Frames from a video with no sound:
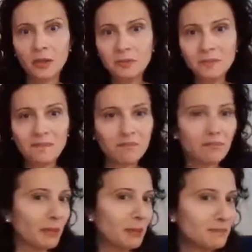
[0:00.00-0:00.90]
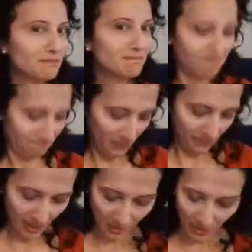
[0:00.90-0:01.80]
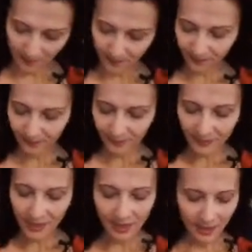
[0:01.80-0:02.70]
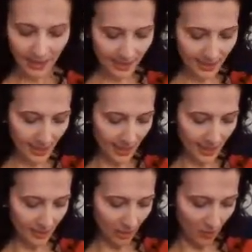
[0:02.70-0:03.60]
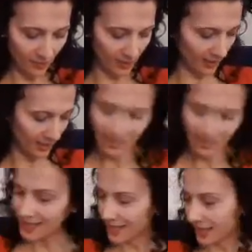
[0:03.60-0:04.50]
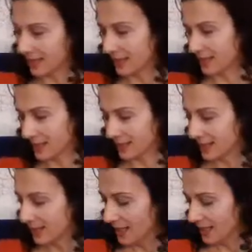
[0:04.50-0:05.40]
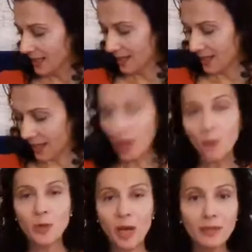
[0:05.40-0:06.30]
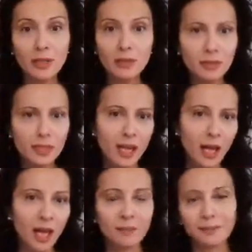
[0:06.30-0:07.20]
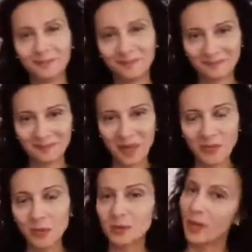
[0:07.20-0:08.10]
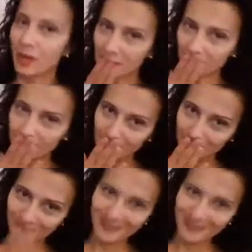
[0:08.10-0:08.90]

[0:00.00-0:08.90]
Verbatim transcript: know maybe but anyway that's the end of the second lesson I hope you're having a good time I forgot to ask you.